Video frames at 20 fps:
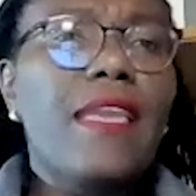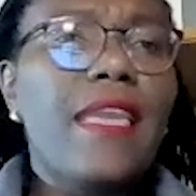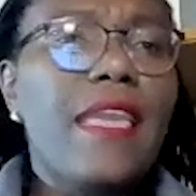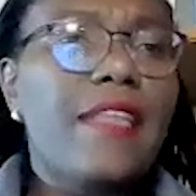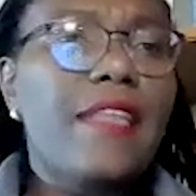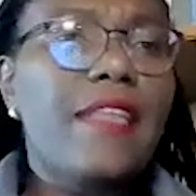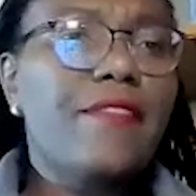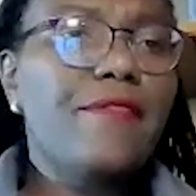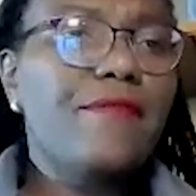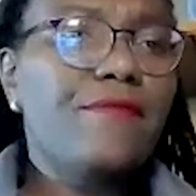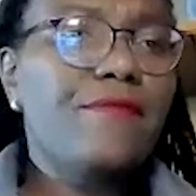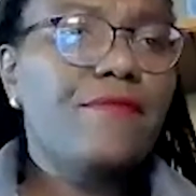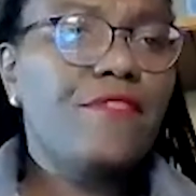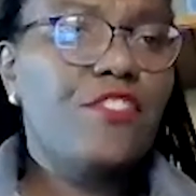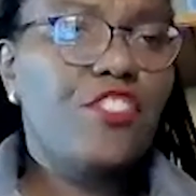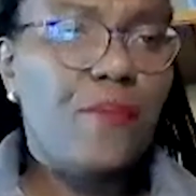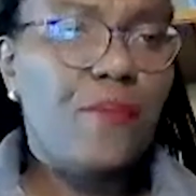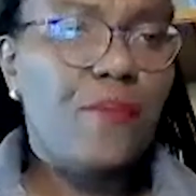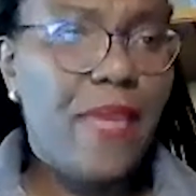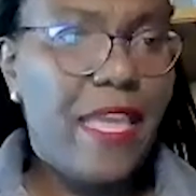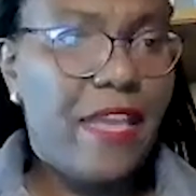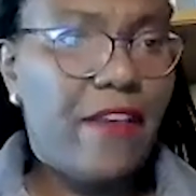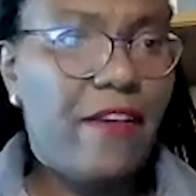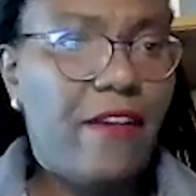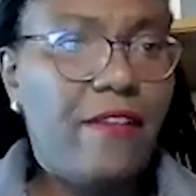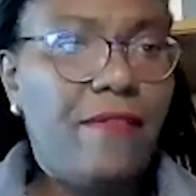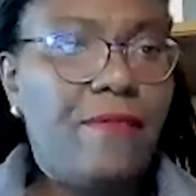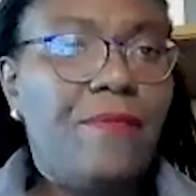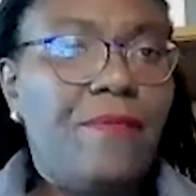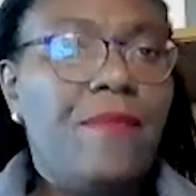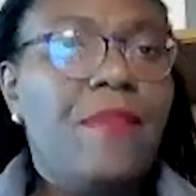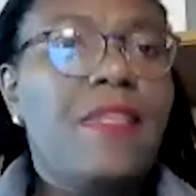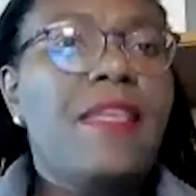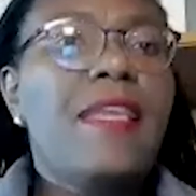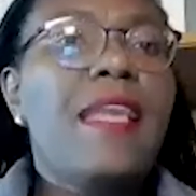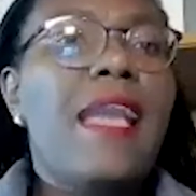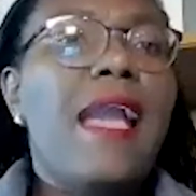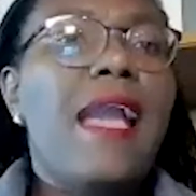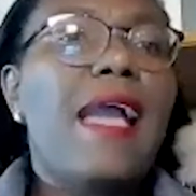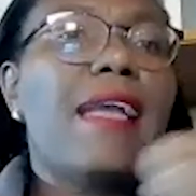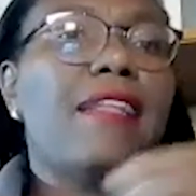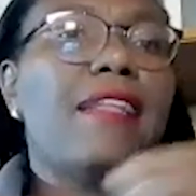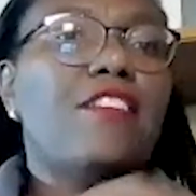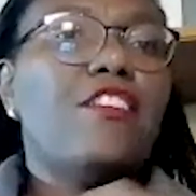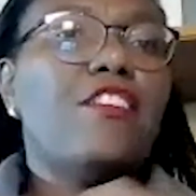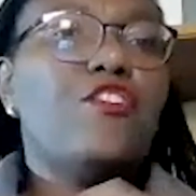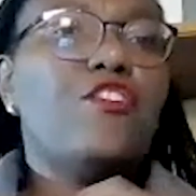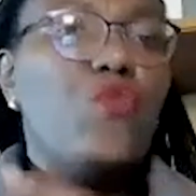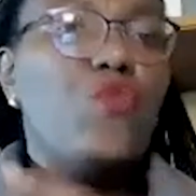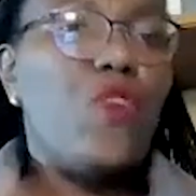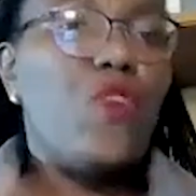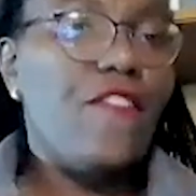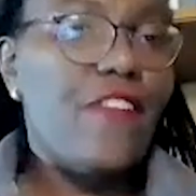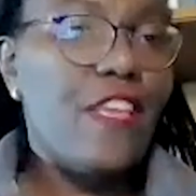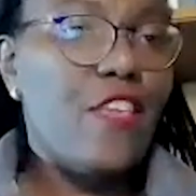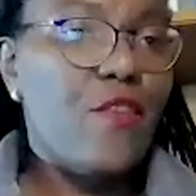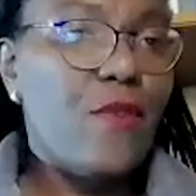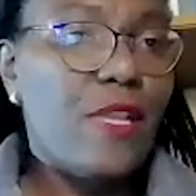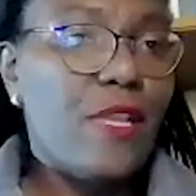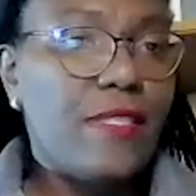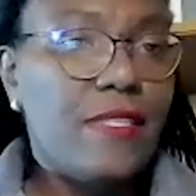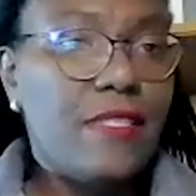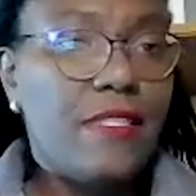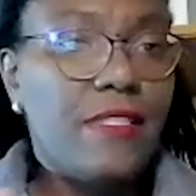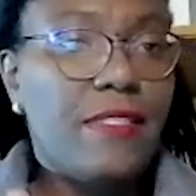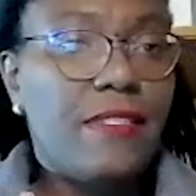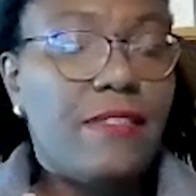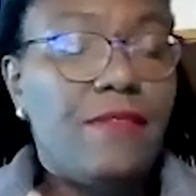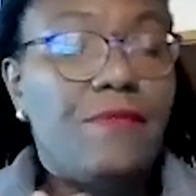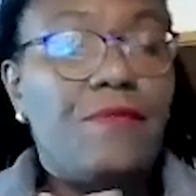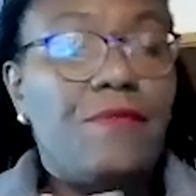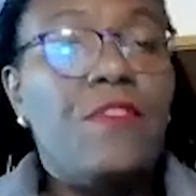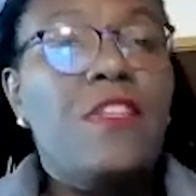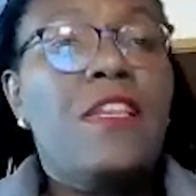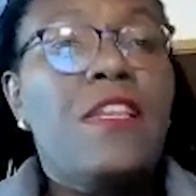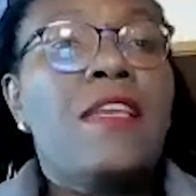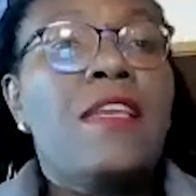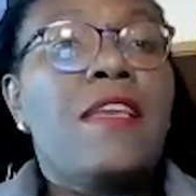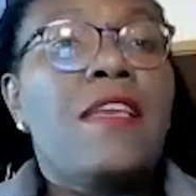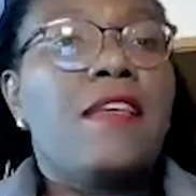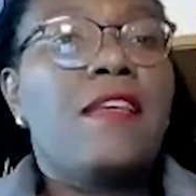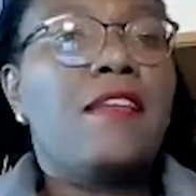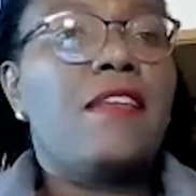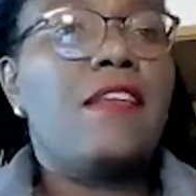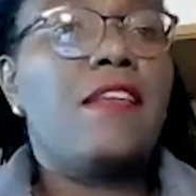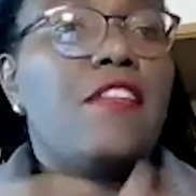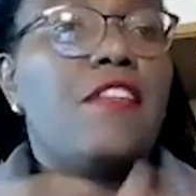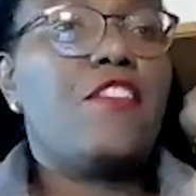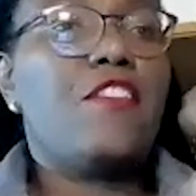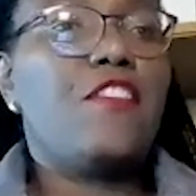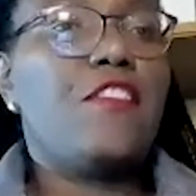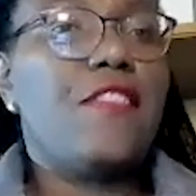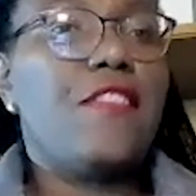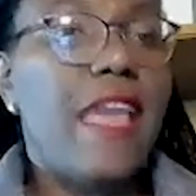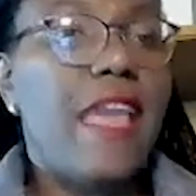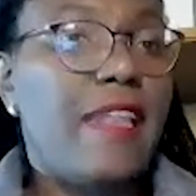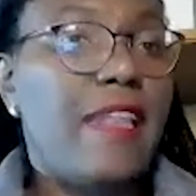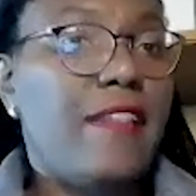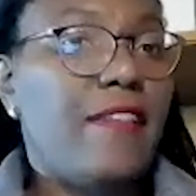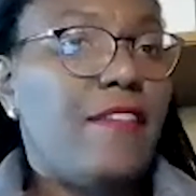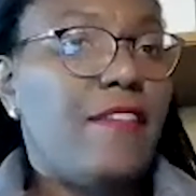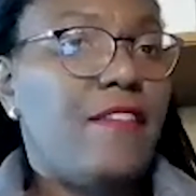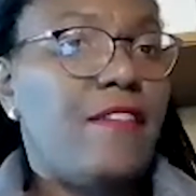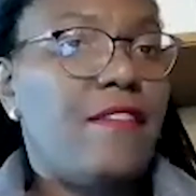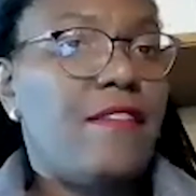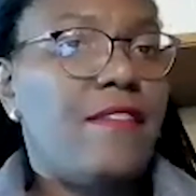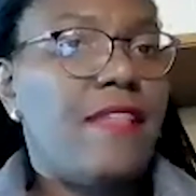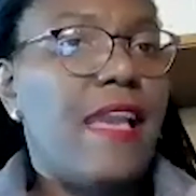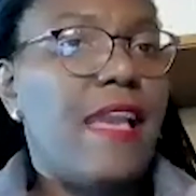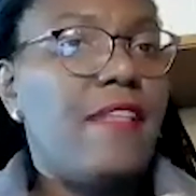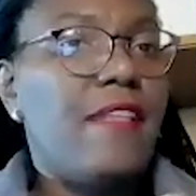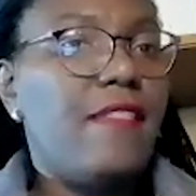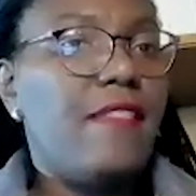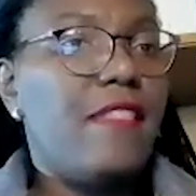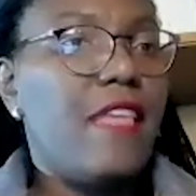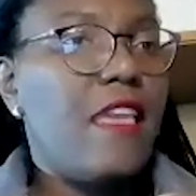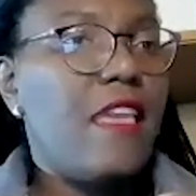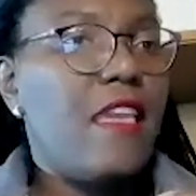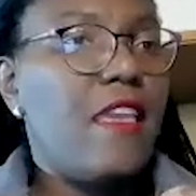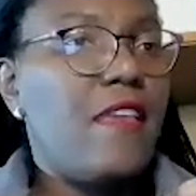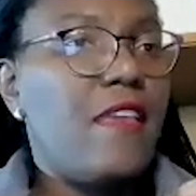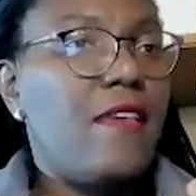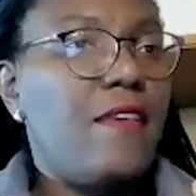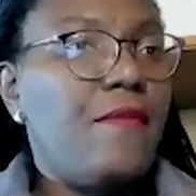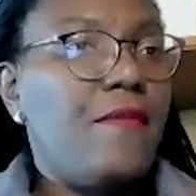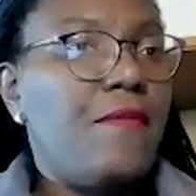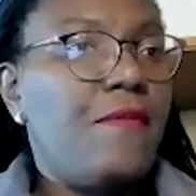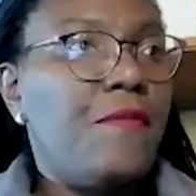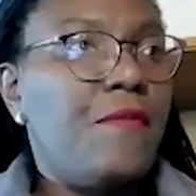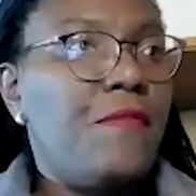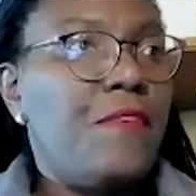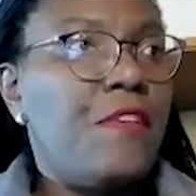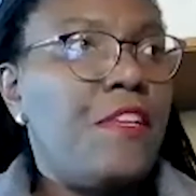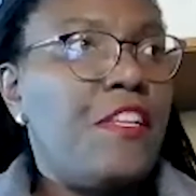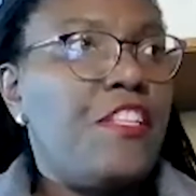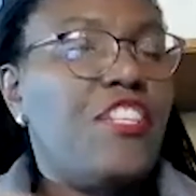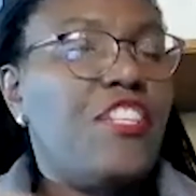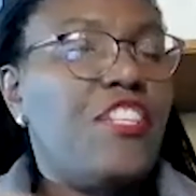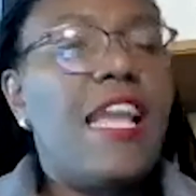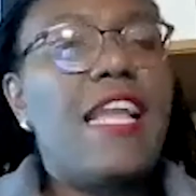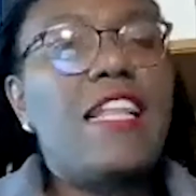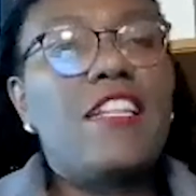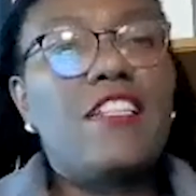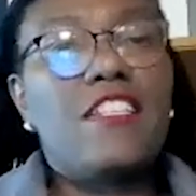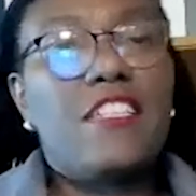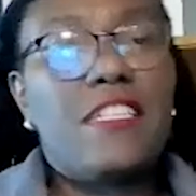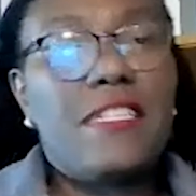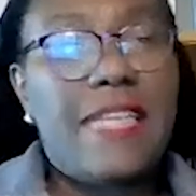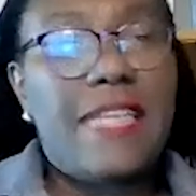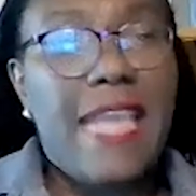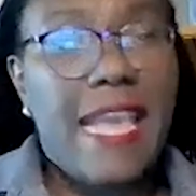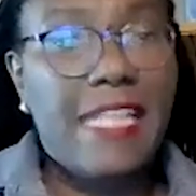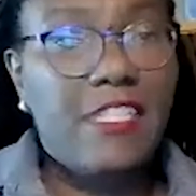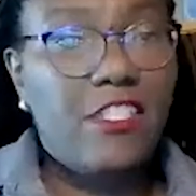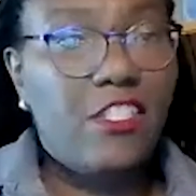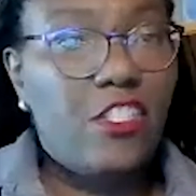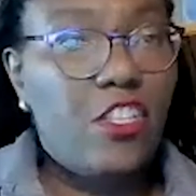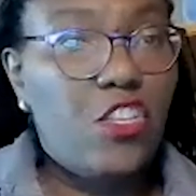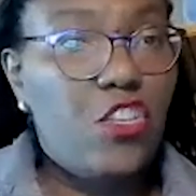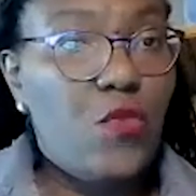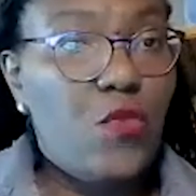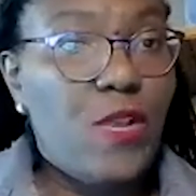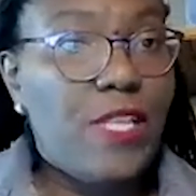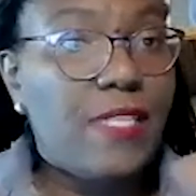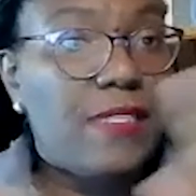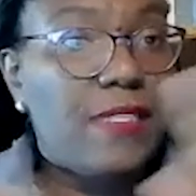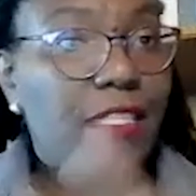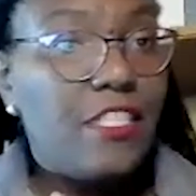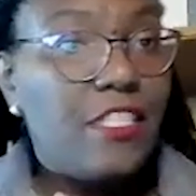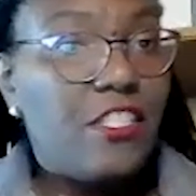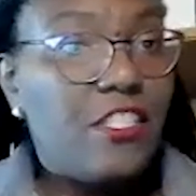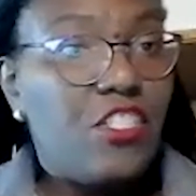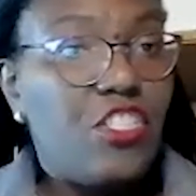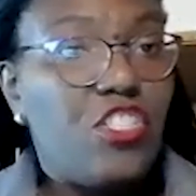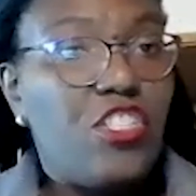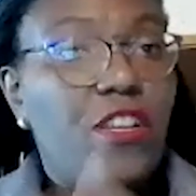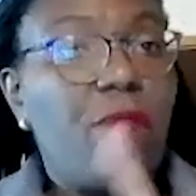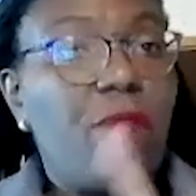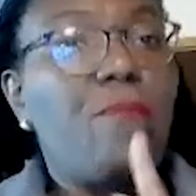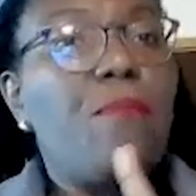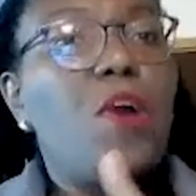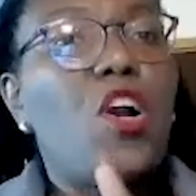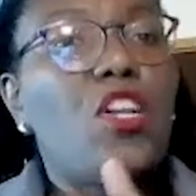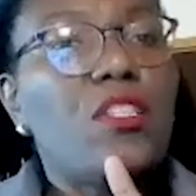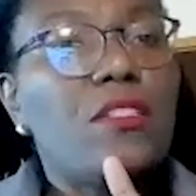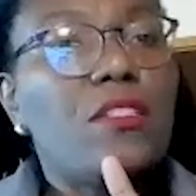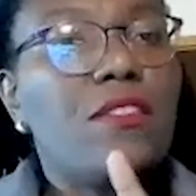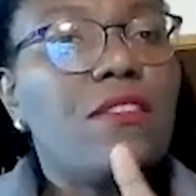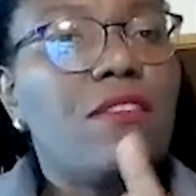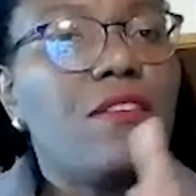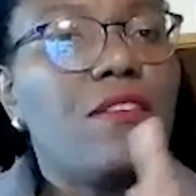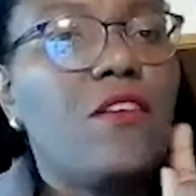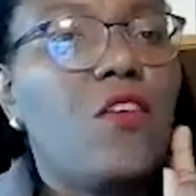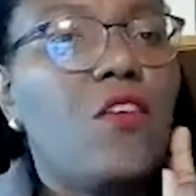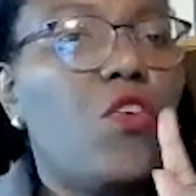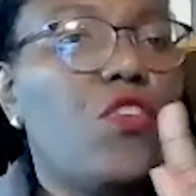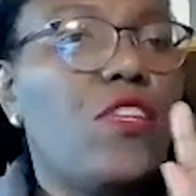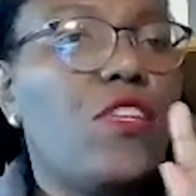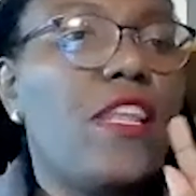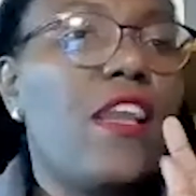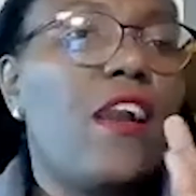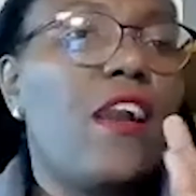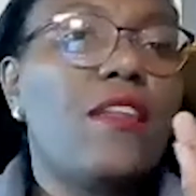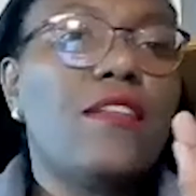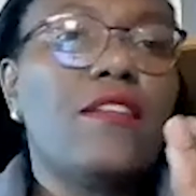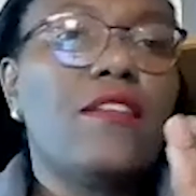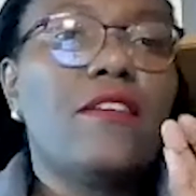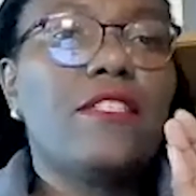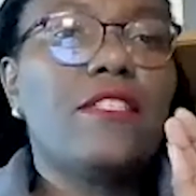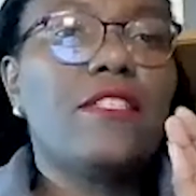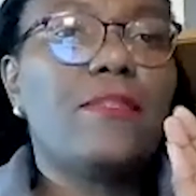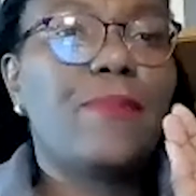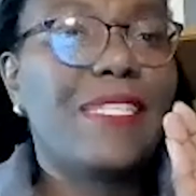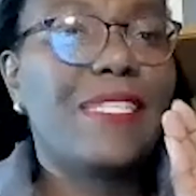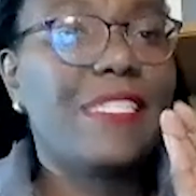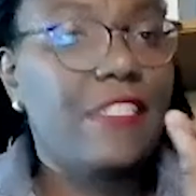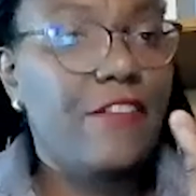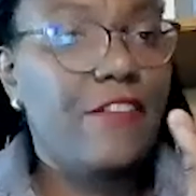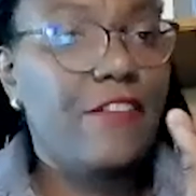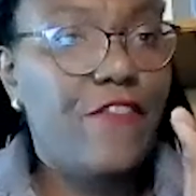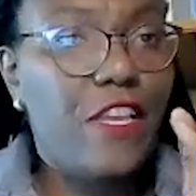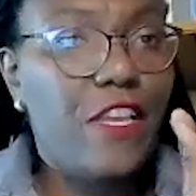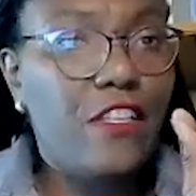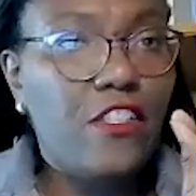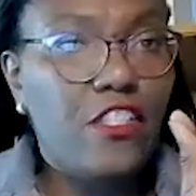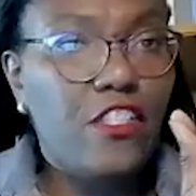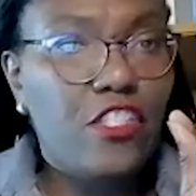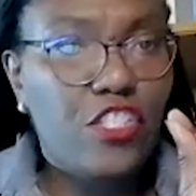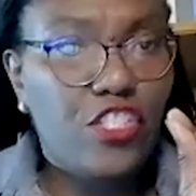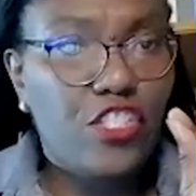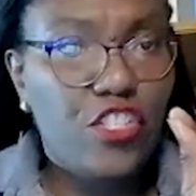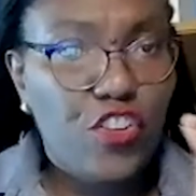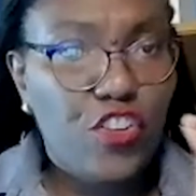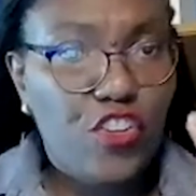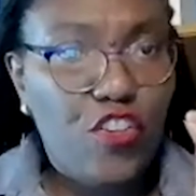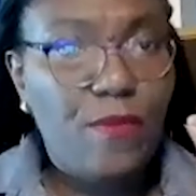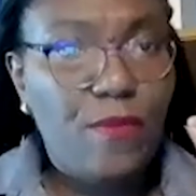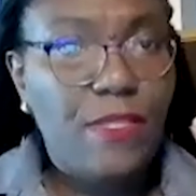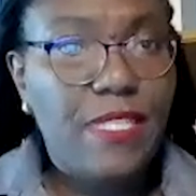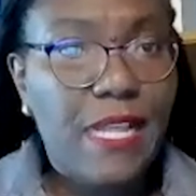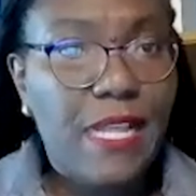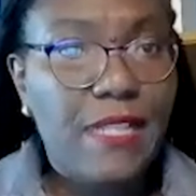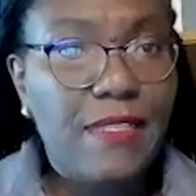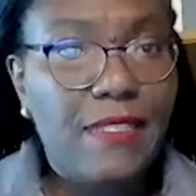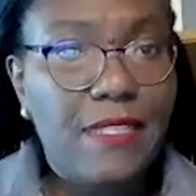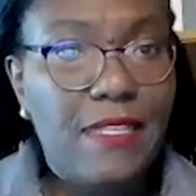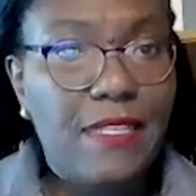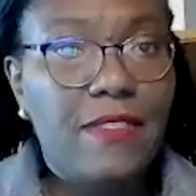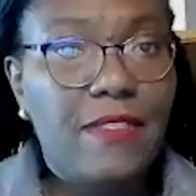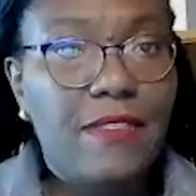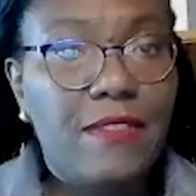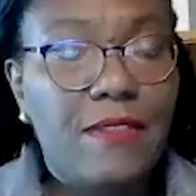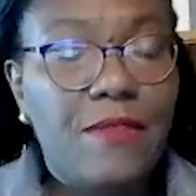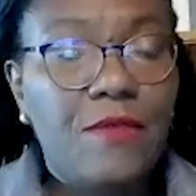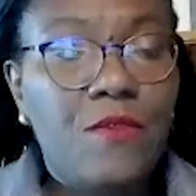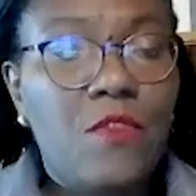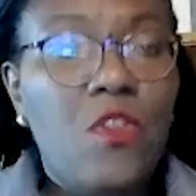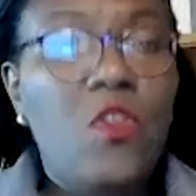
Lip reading: in Jamaica and you are a US citizen, then the child gets US citizenship, but only under specific circumstances.